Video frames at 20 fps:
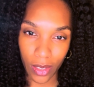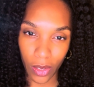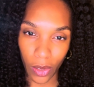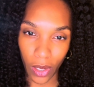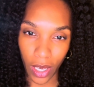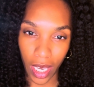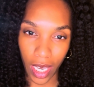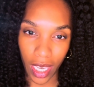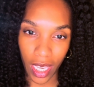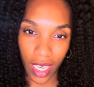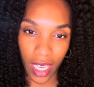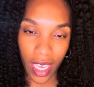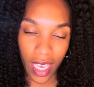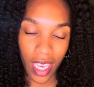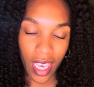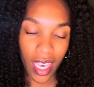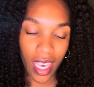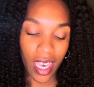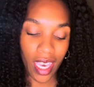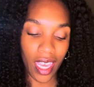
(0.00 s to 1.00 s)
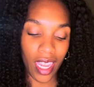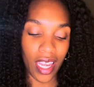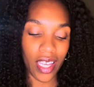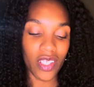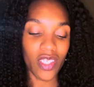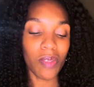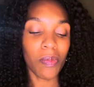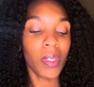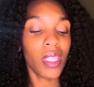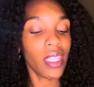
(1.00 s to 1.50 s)
Okay, it has
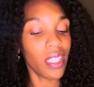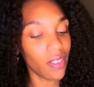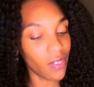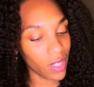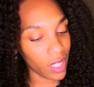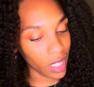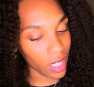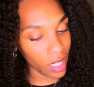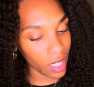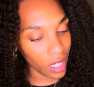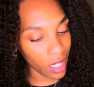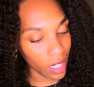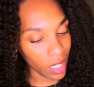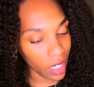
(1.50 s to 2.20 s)
to be living